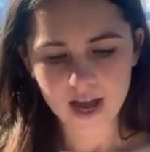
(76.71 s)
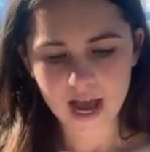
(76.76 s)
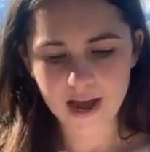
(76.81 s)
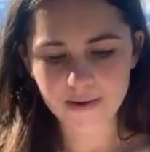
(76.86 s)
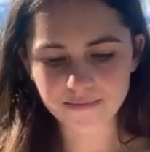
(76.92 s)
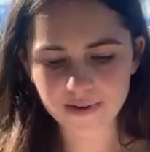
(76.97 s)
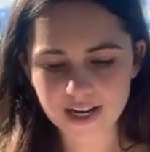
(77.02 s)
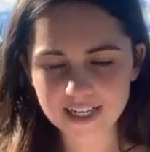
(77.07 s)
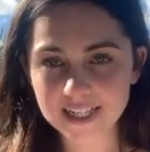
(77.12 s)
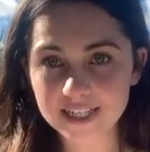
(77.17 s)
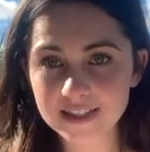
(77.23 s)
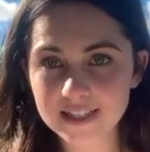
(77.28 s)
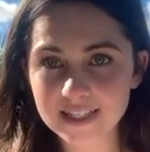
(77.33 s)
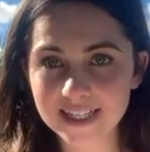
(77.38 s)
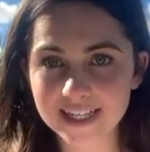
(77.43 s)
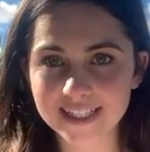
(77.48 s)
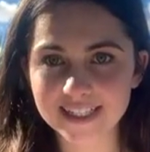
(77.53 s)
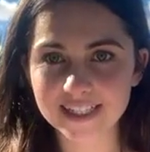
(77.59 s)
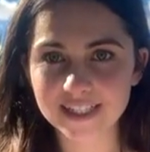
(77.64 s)
I'm writing
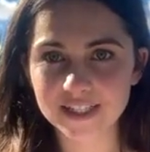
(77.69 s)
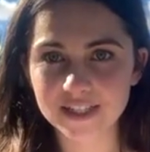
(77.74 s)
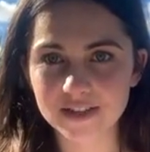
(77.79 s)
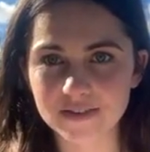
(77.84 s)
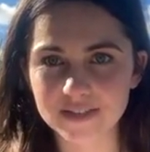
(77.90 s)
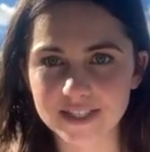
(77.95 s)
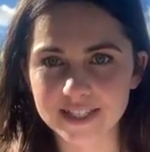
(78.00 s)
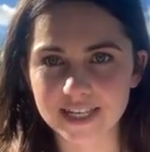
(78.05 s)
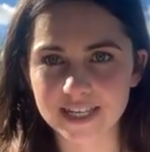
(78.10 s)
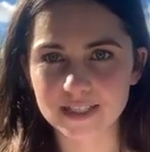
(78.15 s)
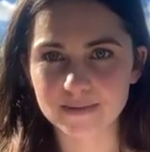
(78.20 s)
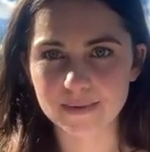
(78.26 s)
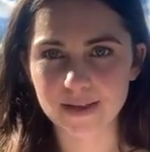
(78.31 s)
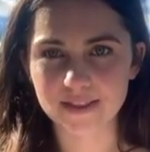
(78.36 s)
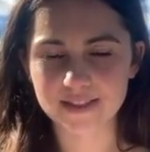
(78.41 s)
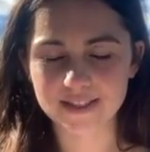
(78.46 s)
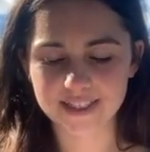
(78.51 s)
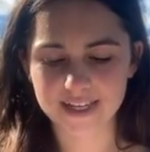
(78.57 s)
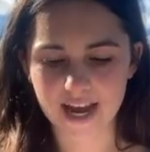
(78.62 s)
this letter to you in 6
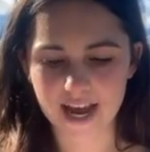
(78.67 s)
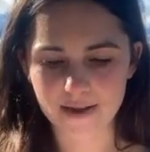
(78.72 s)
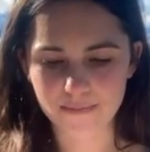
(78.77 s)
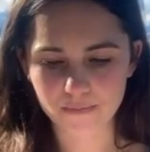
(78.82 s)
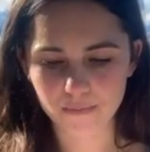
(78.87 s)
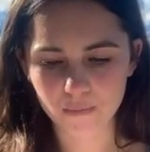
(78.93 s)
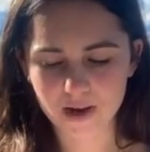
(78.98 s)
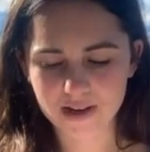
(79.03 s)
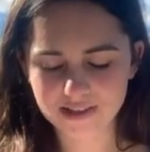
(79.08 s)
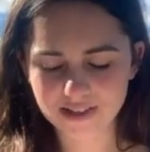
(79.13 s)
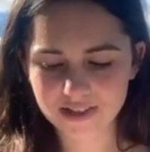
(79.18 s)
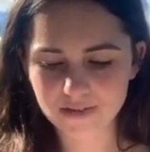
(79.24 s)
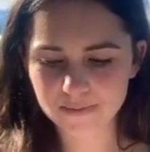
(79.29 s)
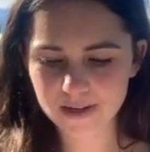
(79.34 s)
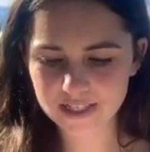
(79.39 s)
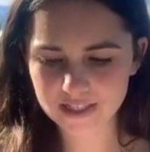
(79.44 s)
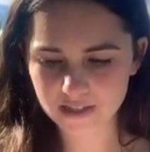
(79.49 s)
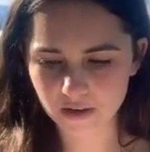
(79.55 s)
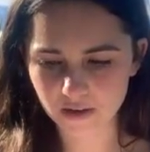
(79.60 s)
months' time, whilst on
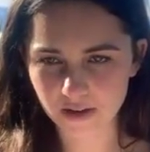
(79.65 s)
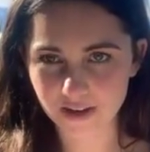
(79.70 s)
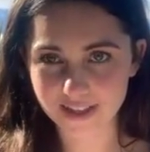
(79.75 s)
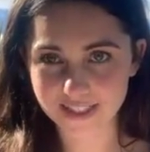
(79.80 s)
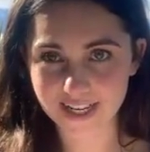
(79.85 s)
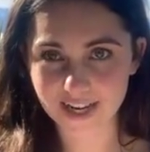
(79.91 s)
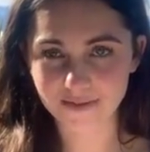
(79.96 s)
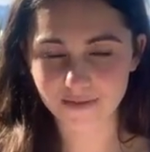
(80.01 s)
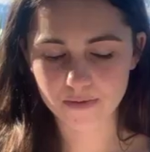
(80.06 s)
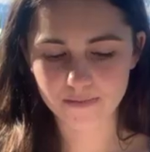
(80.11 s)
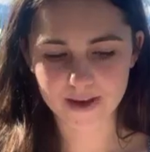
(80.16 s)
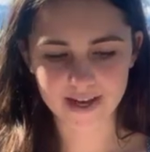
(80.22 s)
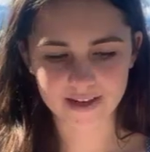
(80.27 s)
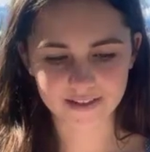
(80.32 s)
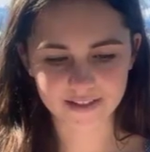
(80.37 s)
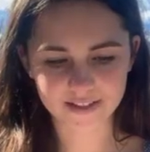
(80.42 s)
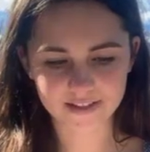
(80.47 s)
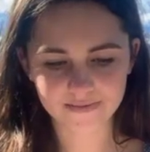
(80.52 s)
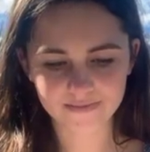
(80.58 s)
my solo at Outward
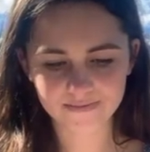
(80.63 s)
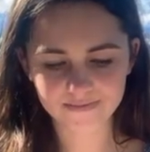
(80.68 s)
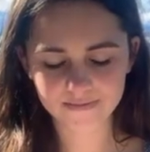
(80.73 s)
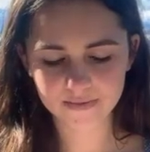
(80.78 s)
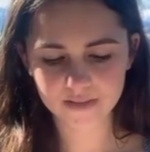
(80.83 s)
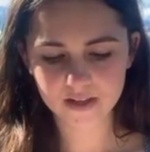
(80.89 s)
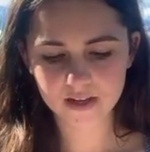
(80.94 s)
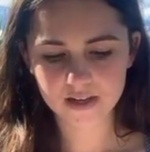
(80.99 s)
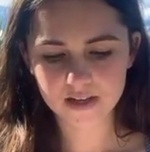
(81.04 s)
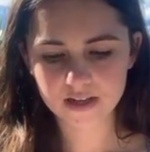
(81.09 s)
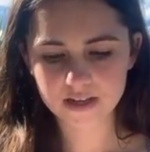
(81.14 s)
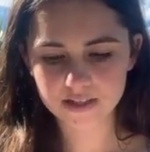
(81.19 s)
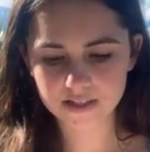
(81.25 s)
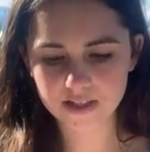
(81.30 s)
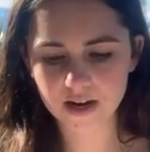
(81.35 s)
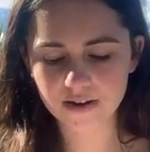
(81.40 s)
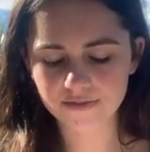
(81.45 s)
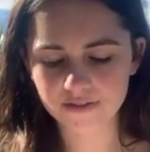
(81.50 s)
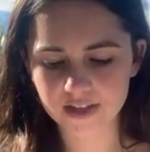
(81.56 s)
Bound.
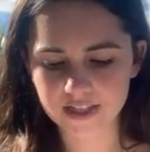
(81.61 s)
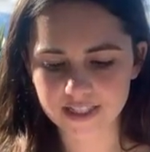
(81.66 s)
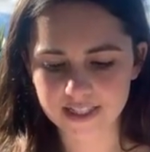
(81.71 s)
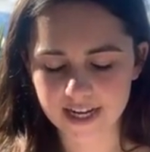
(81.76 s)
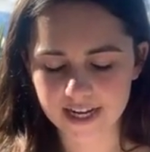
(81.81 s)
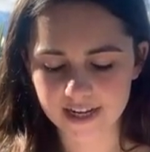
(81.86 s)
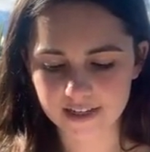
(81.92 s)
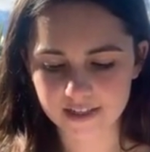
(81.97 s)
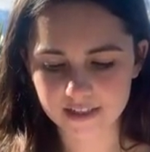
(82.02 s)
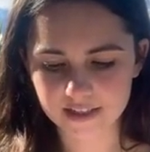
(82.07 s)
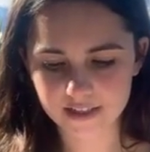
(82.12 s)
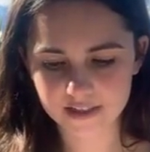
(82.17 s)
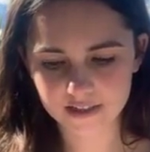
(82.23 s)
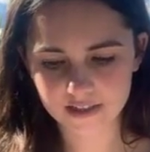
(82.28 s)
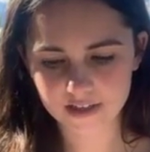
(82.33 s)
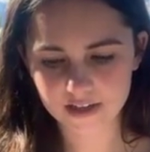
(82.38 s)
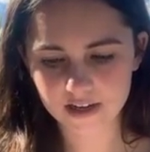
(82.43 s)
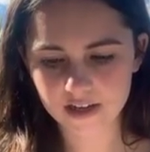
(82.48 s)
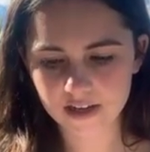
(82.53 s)
Stop for a second.
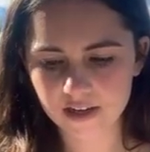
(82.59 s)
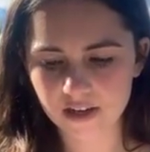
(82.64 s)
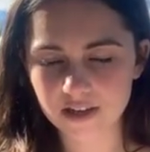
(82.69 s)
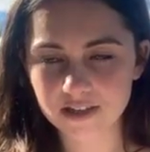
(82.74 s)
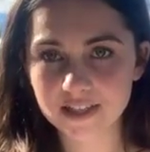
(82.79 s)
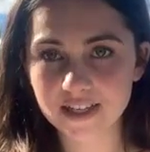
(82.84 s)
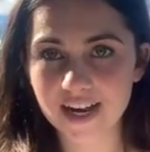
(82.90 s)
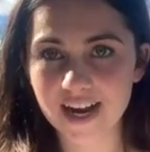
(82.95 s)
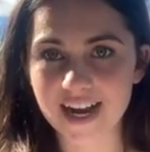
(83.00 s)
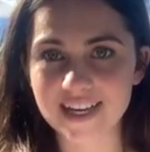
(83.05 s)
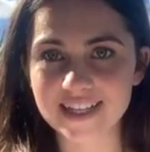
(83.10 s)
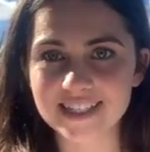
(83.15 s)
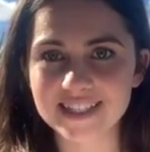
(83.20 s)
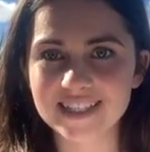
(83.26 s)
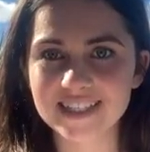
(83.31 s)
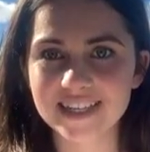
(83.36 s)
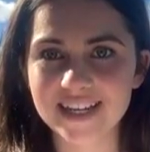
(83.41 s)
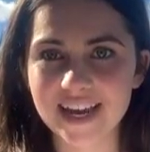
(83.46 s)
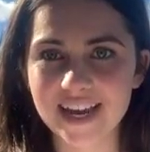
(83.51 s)
Close your eyes
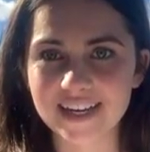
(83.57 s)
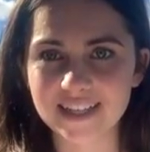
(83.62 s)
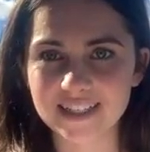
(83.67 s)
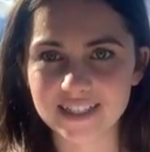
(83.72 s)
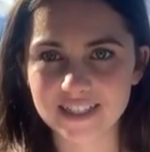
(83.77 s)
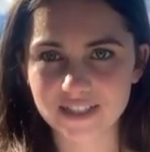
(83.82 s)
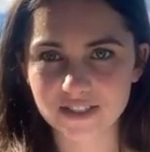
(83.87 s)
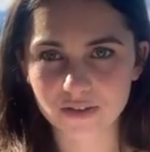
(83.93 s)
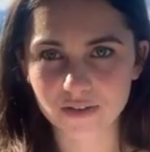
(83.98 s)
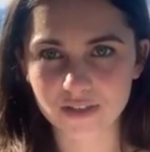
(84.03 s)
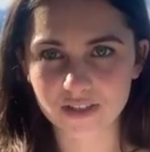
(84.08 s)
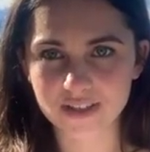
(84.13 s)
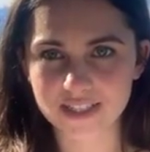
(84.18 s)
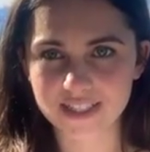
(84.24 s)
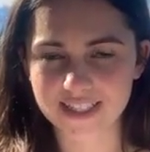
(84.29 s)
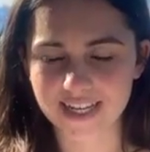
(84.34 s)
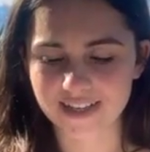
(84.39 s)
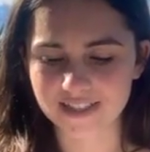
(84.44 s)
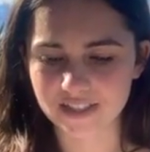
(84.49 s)
and listen to all of
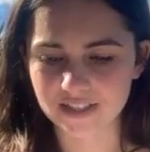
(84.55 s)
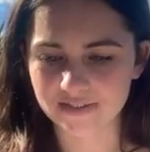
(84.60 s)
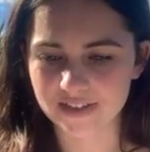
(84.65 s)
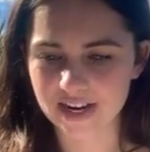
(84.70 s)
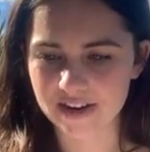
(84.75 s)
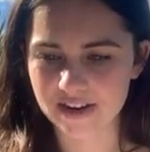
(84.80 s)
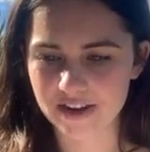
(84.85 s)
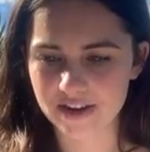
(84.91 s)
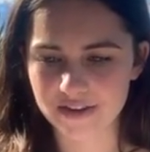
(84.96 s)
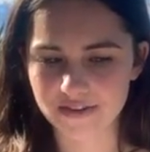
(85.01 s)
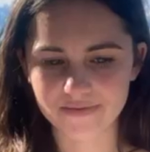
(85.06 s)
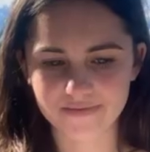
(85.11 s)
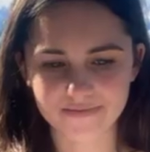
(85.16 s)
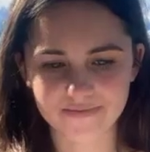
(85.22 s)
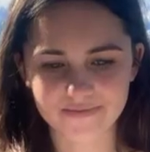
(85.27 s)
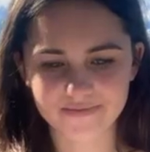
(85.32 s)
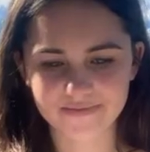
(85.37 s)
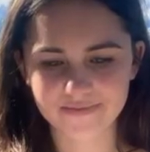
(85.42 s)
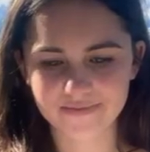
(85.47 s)
the sounds around you.
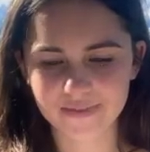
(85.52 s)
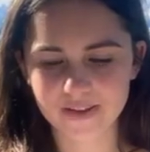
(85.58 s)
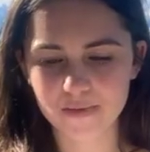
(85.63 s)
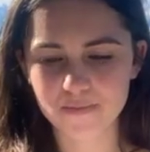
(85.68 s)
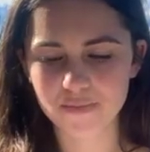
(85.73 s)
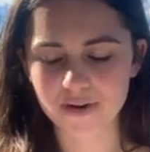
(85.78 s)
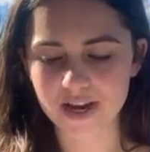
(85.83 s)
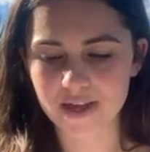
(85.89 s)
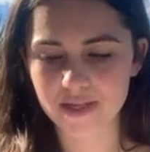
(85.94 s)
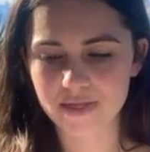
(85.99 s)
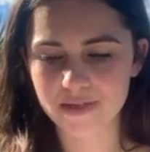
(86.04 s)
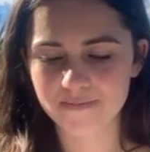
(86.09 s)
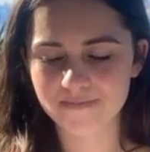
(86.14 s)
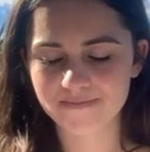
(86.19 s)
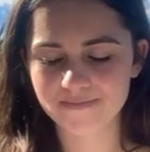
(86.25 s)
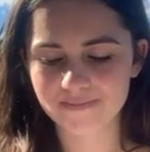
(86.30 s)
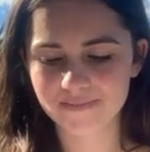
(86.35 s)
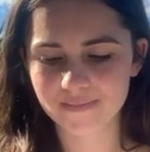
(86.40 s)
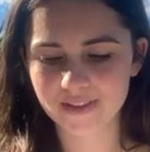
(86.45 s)
Breathe.
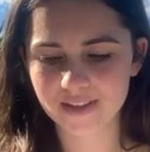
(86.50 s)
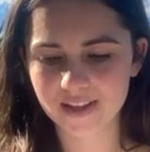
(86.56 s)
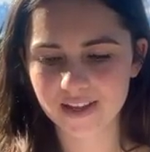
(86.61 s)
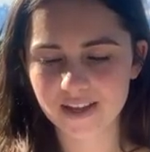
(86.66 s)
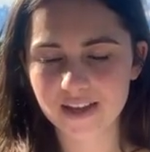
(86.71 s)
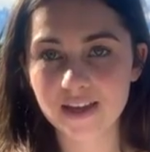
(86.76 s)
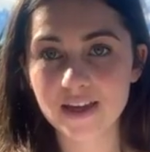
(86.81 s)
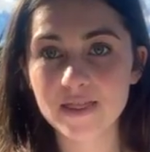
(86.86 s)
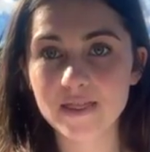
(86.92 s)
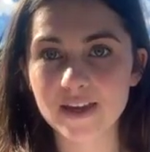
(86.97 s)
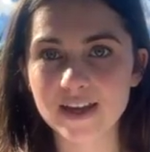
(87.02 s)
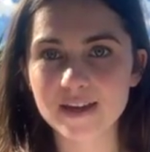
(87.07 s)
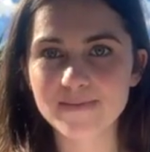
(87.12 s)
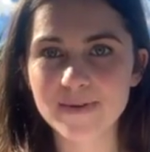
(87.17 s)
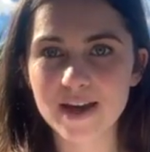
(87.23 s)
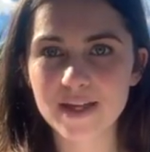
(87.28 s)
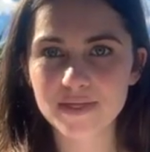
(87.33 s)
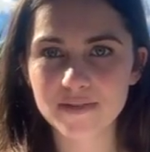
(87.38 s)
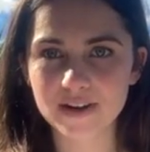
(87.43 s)
Think
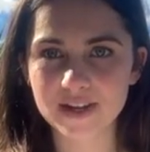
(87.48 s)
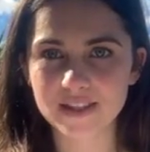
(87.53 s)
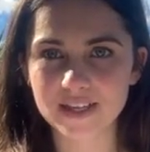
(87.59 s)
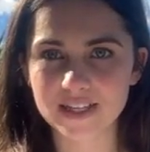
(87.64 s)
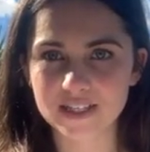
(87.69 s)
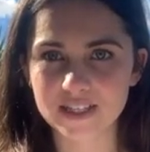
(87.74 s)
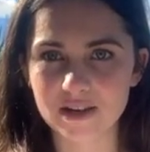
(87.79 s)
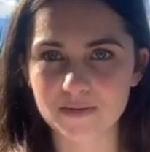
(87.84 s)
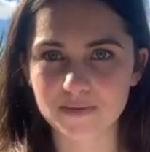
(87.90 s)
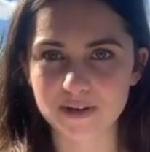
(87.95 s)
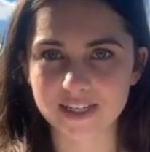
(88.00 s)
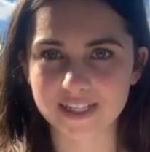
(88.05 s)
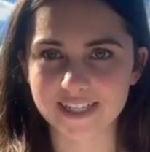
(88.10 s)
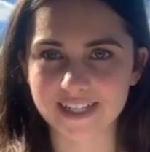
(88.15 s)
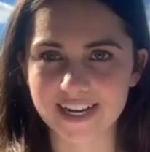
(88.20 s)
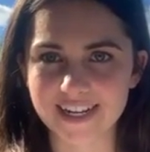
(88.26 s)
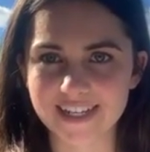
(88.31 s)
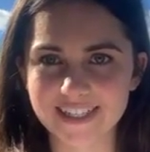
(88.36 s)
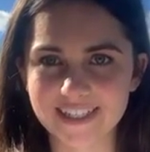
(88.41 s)
about 3 things you
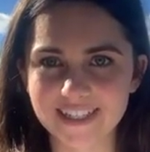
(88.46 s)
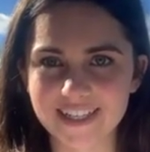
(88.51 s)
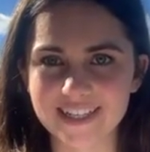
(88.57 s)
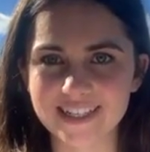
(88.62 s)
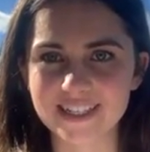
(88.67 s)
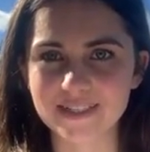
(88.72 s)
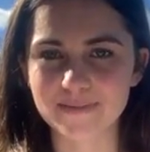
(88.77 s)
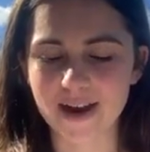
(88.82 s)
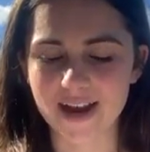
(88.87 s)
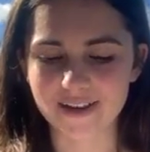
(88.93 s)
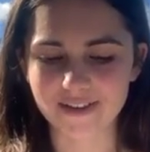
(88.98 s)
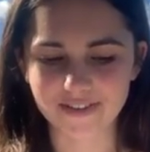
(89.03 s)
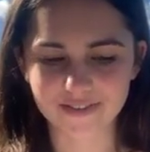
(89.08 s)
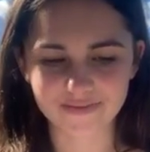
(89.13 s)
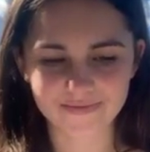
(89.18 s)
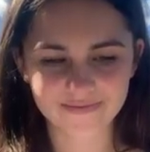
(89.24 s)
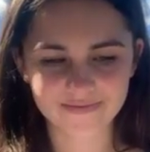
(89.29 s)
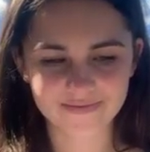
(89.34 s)
appreciate and smile.